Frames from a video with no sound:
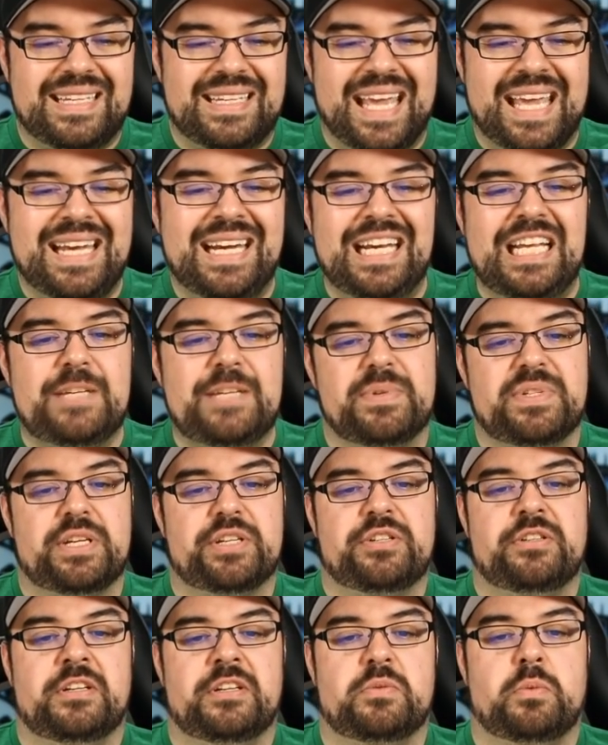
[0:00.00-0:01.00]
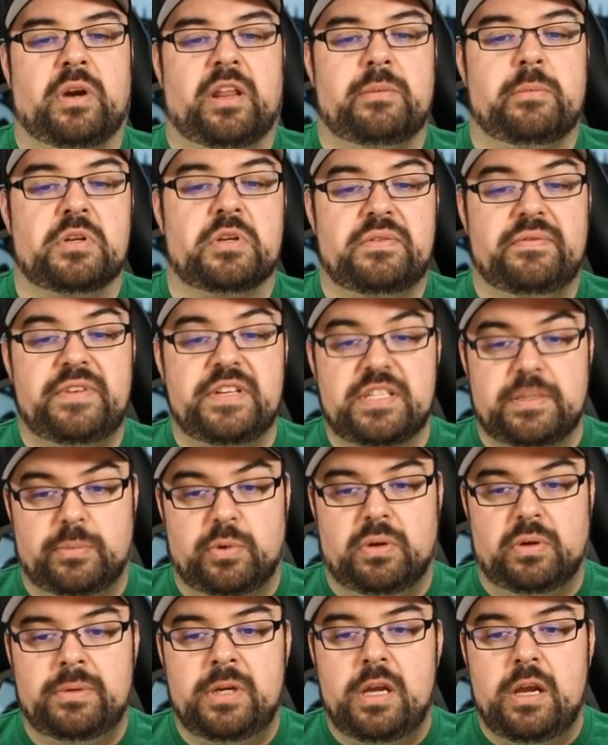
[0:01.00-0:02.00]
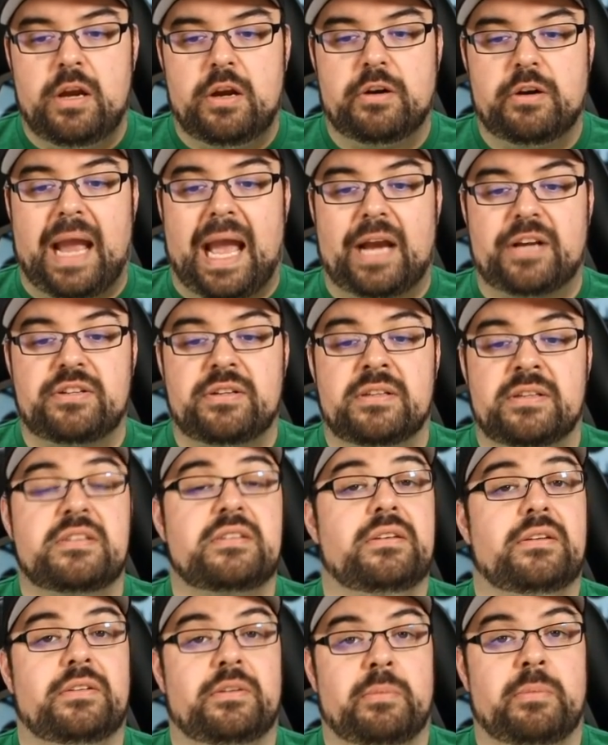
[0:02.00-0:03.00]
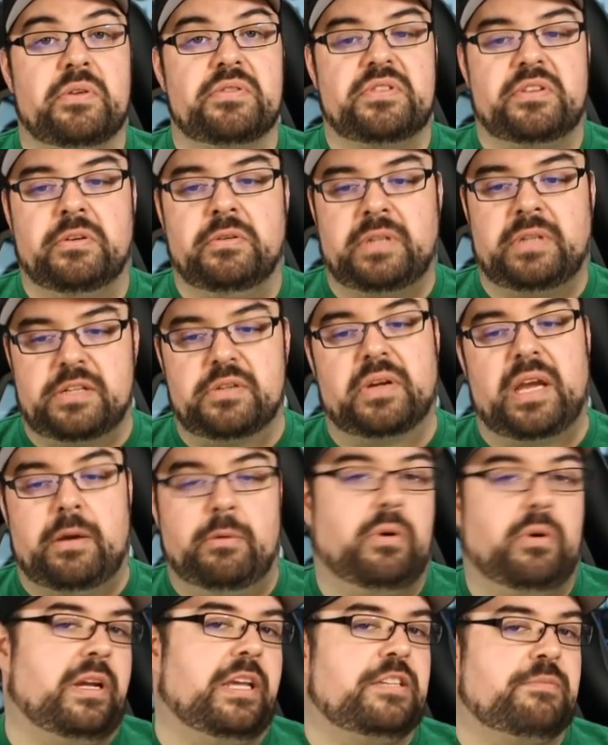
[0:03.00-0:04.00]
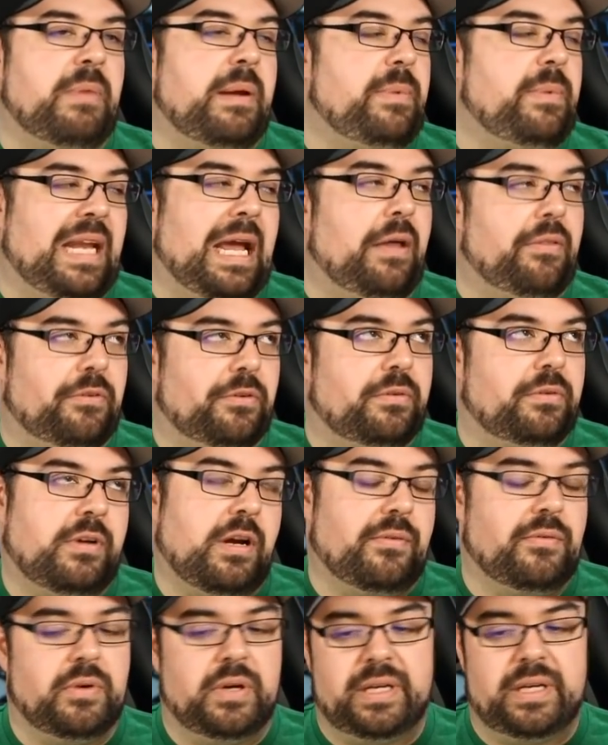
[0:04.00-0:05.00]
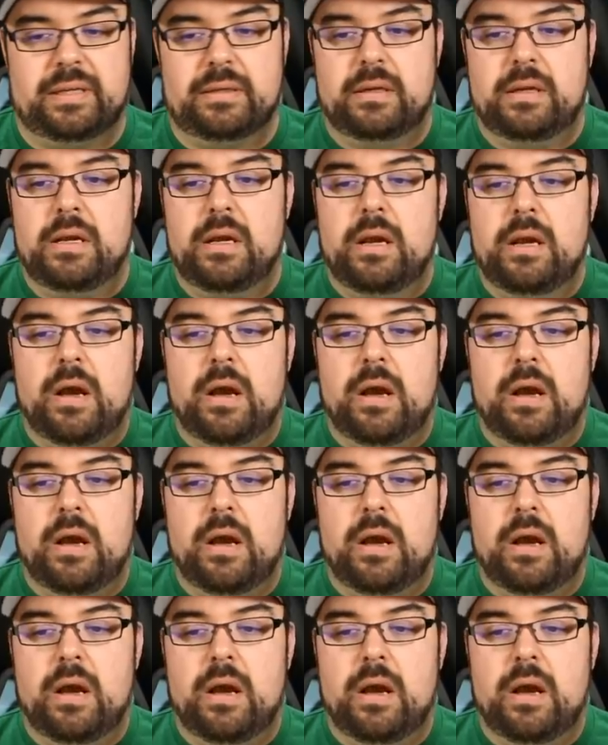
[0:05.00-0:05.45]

Kennedy's position is one of the most visible, her actions the most scrutinized. Okay, well, I guess maybe now they're covering it.